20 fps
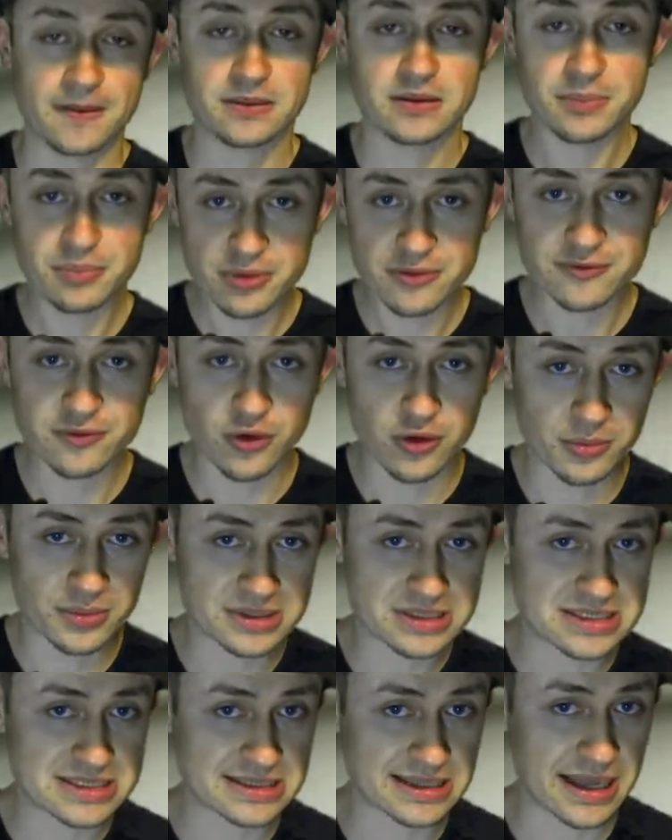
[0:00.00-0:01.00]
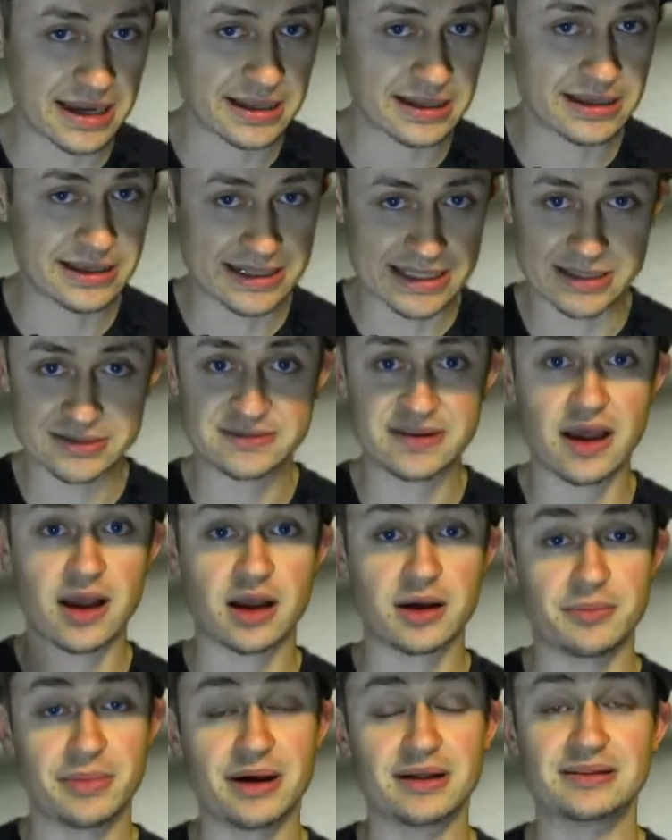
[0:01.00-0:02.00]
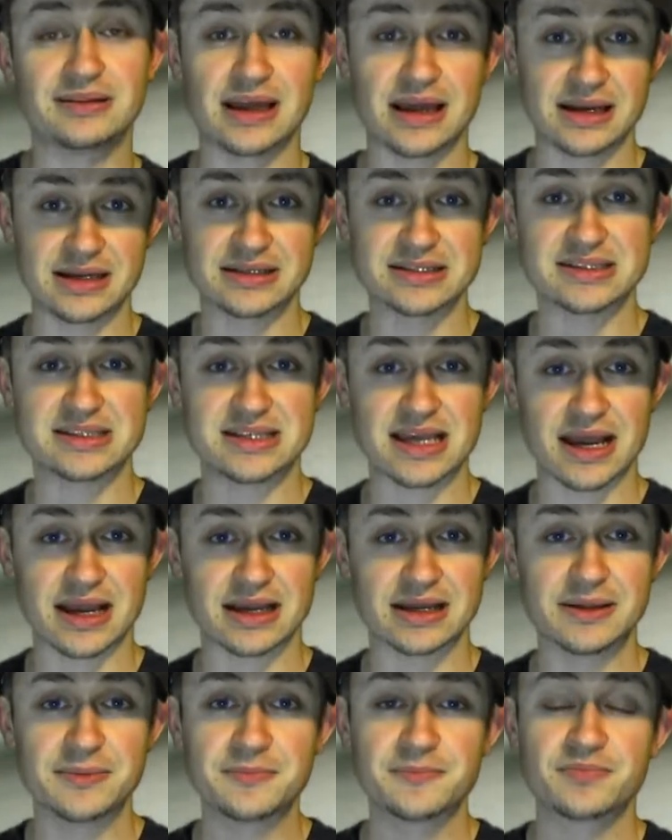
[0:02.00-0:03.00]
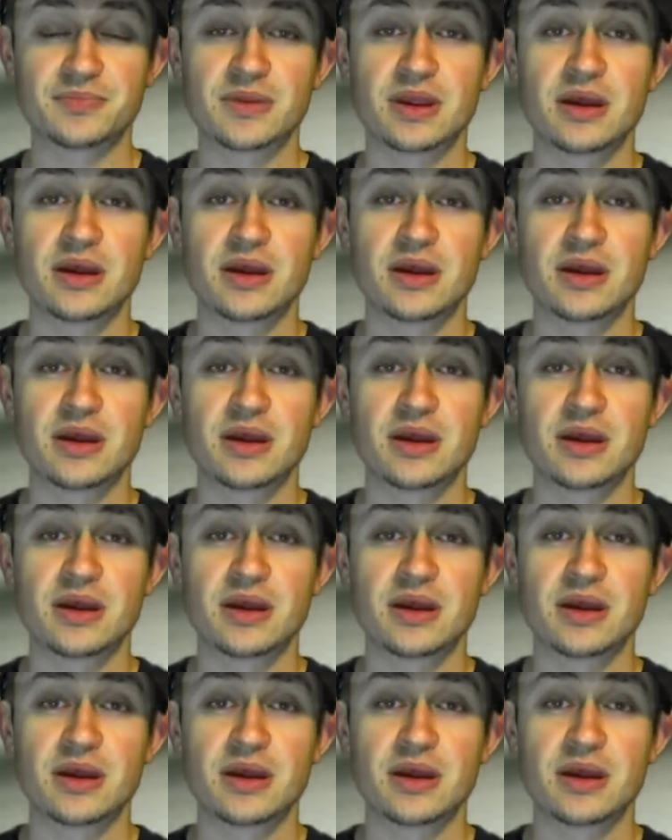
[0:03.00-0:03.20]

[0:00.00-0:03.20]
the performance slightly, and I'll talk about that in a second.